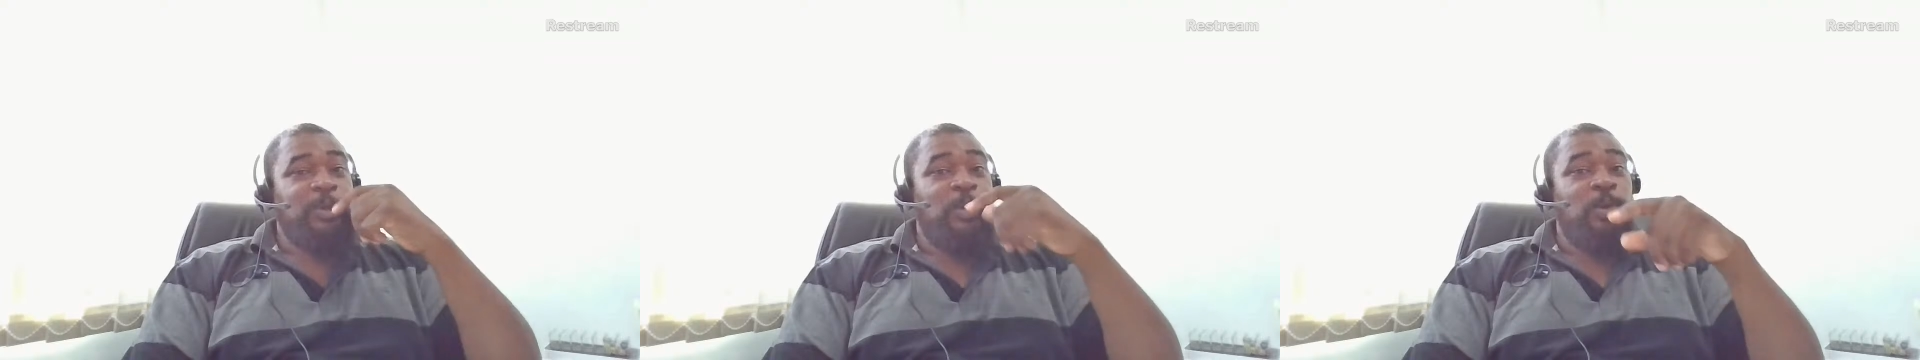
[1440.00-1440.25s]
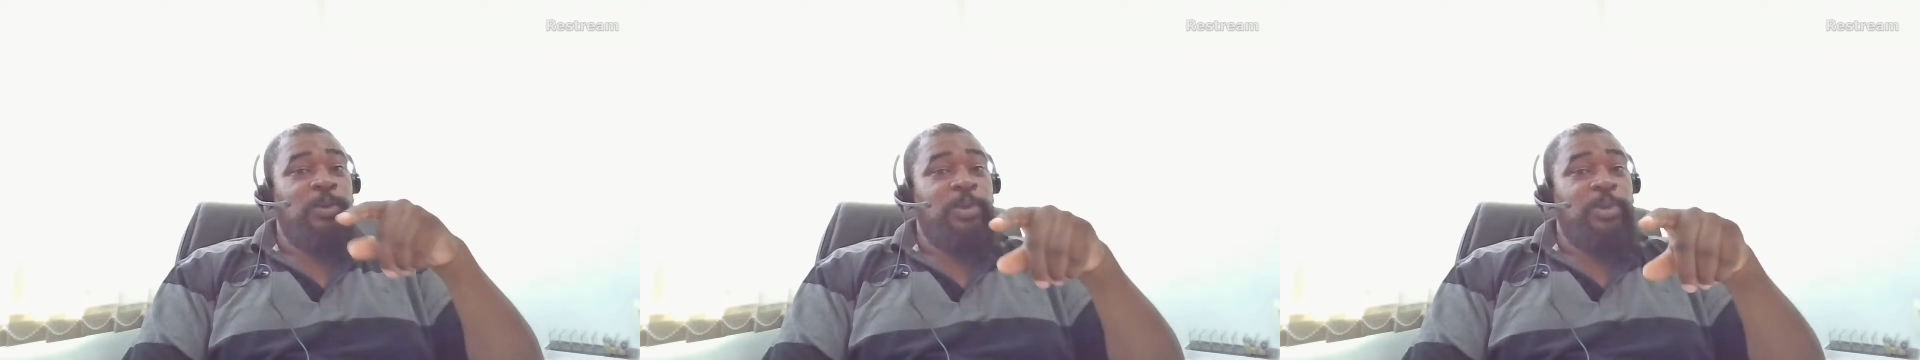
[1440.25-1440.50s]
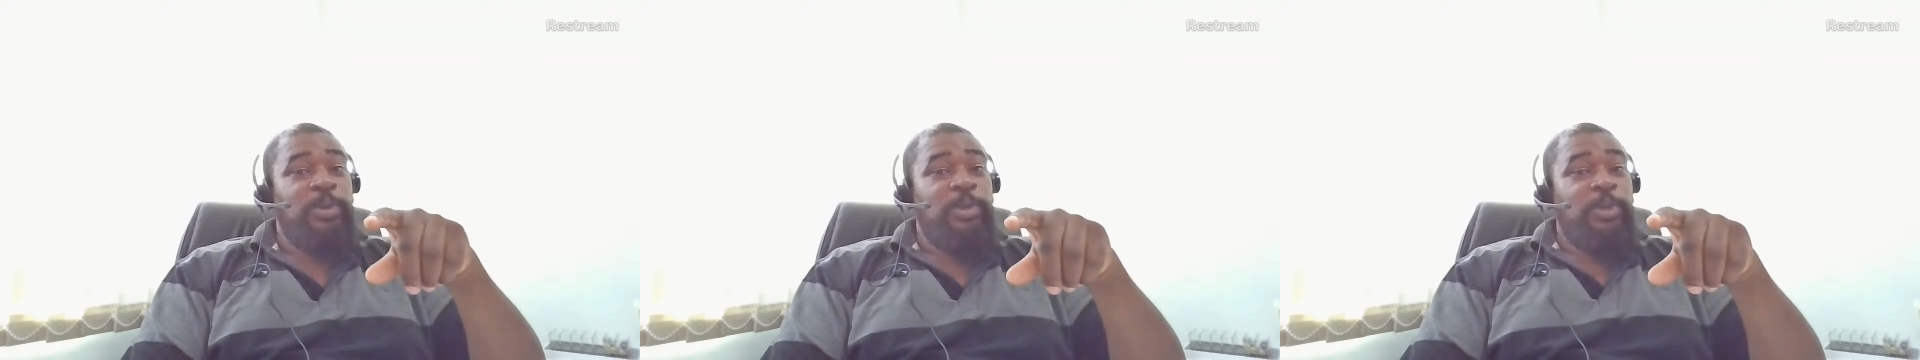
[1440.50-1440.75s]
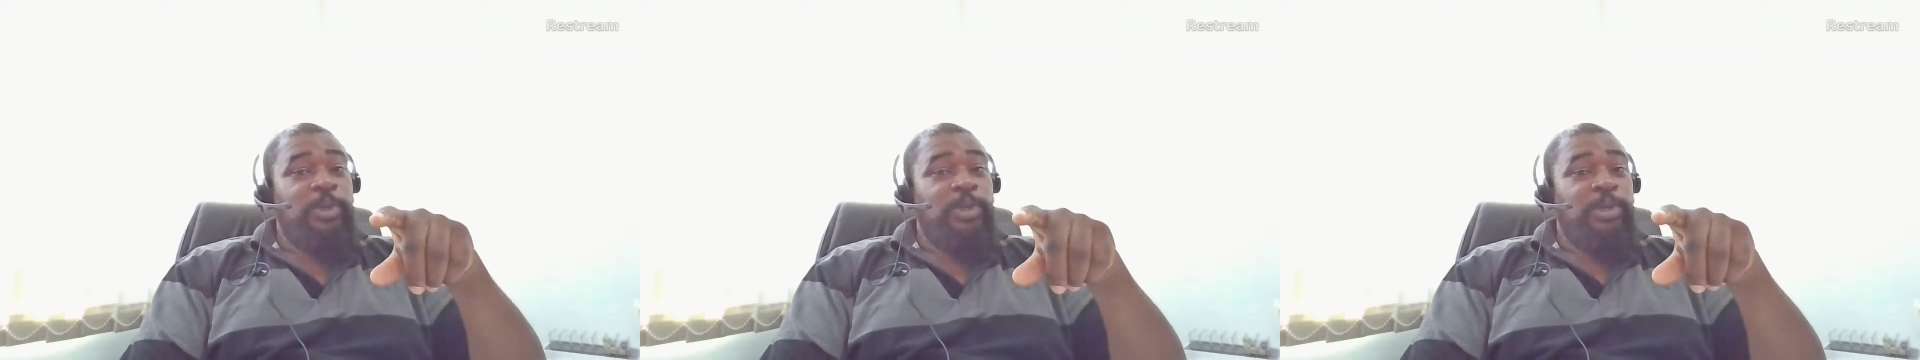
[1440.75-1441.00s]
So
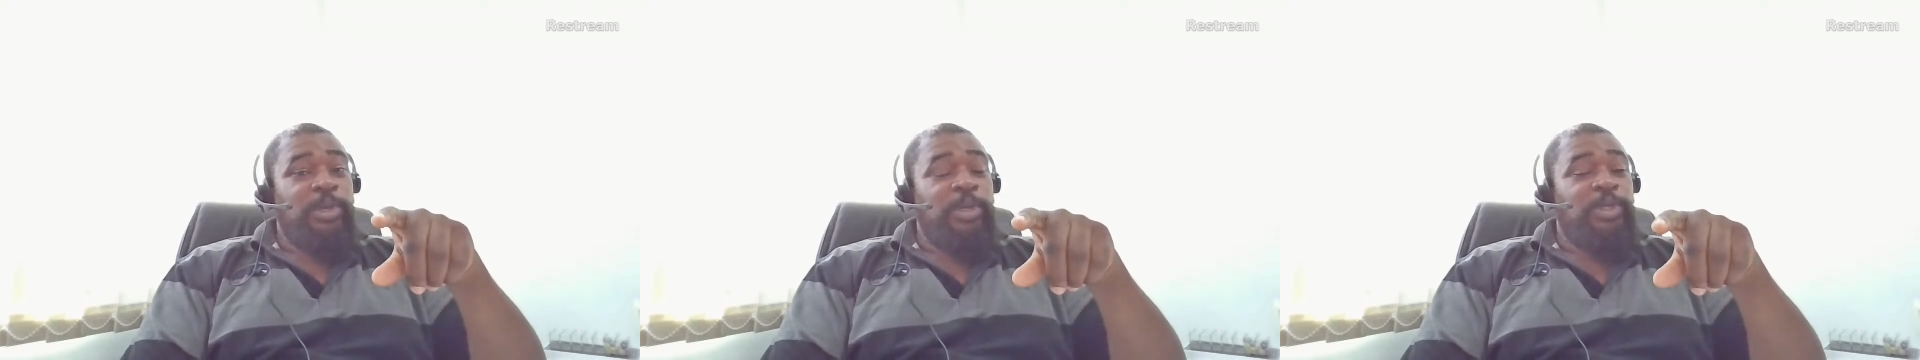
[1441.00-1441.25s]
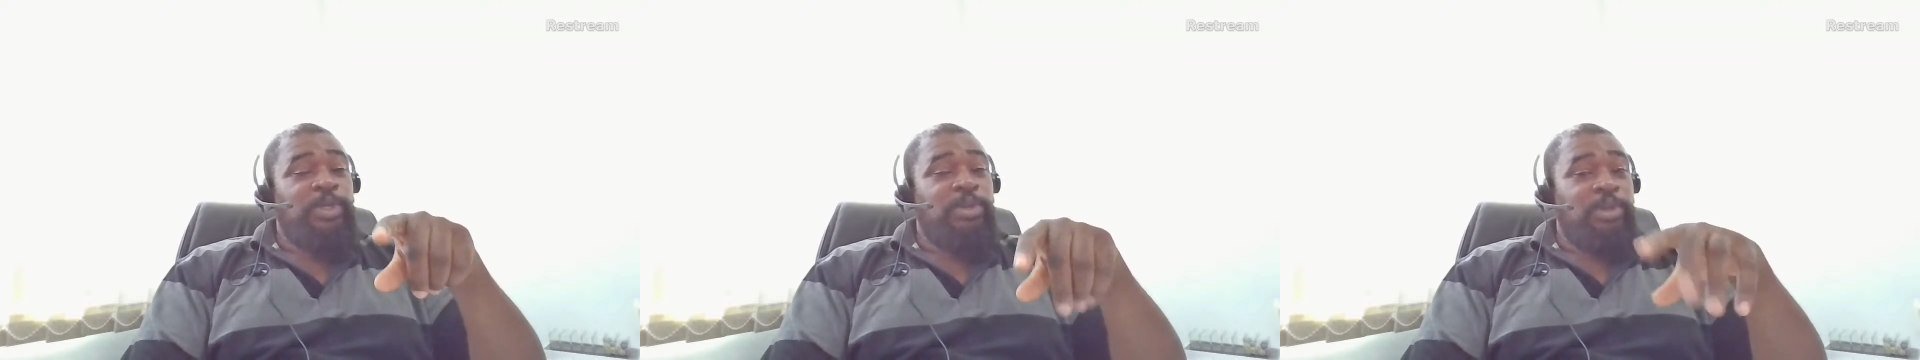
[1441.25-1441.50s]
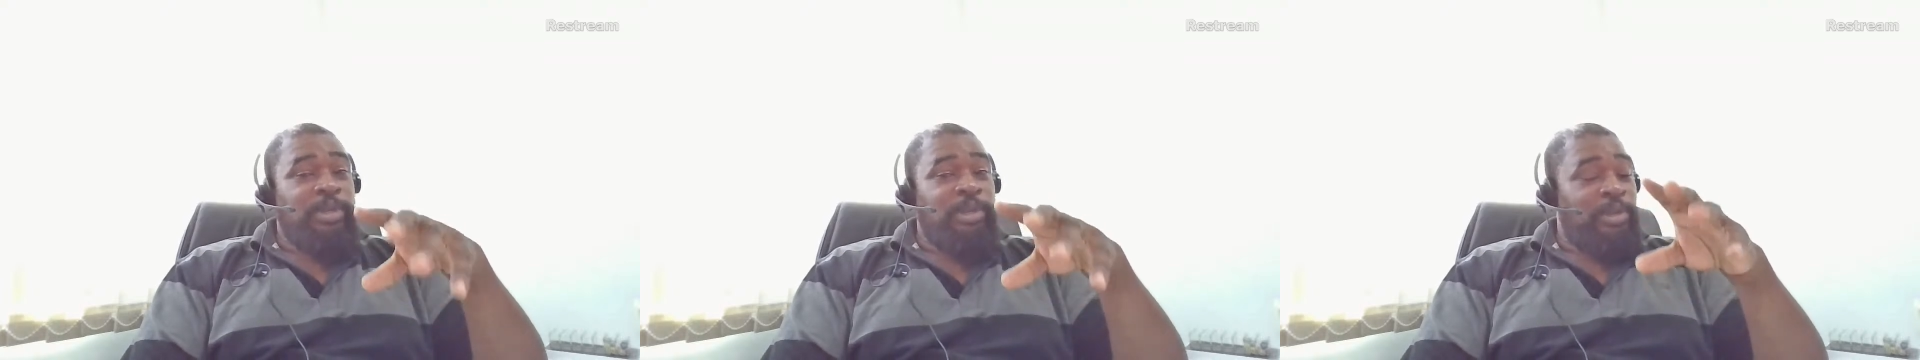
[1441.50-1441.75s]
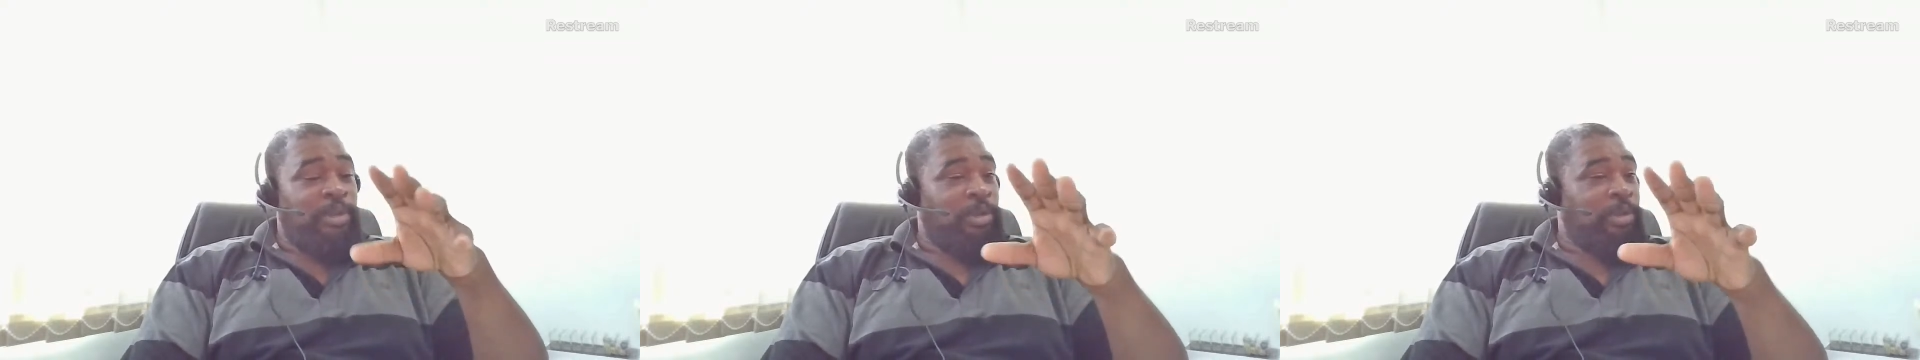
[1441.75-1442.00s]

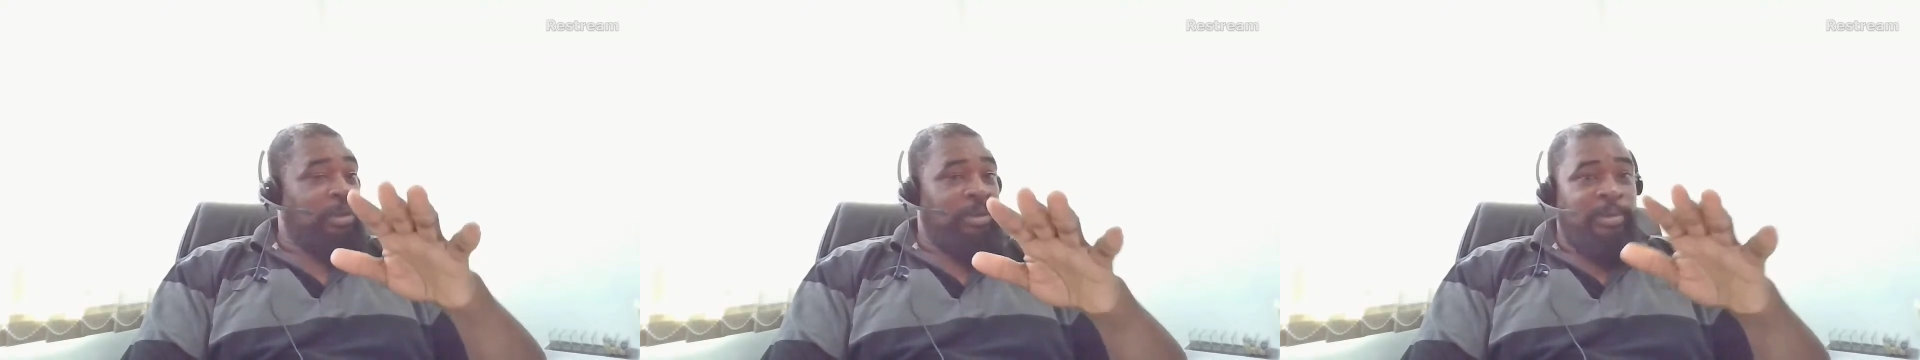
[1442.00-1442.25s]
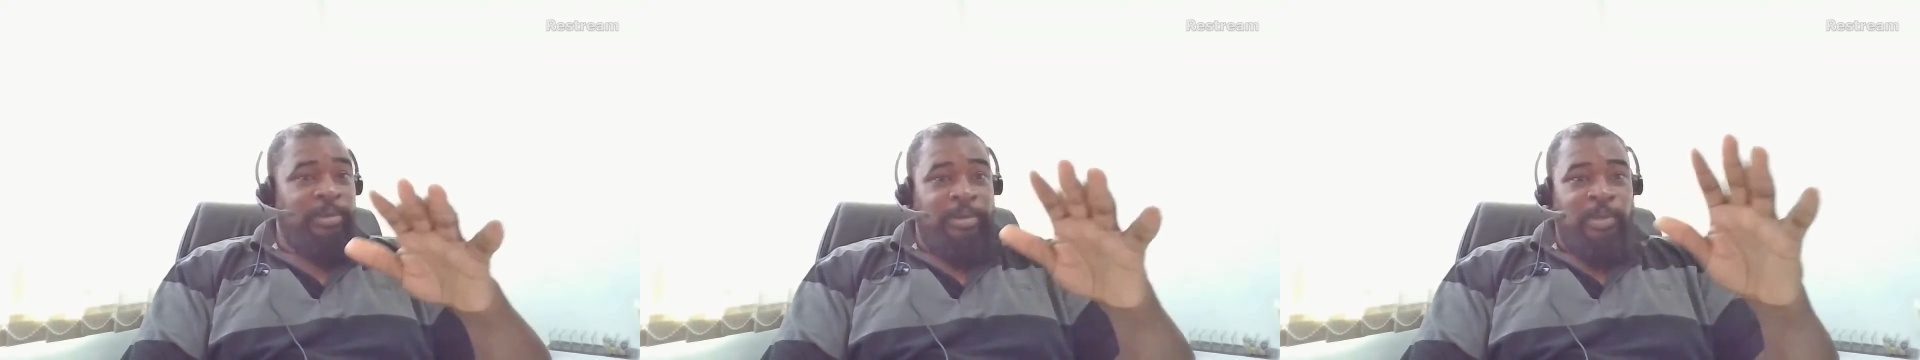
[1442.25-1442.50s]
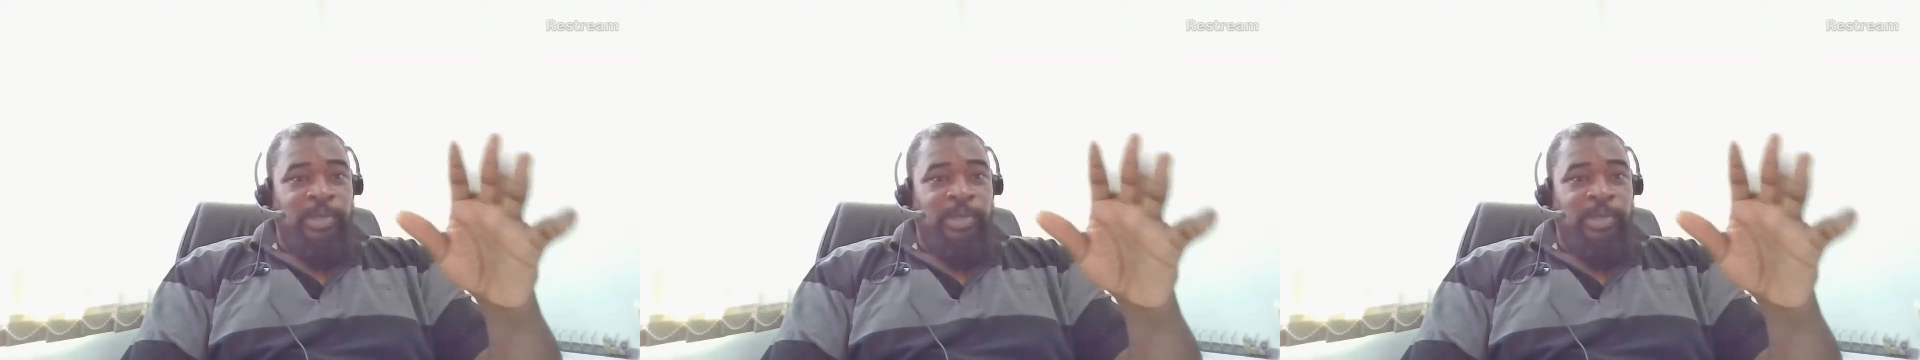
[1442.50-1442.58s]
the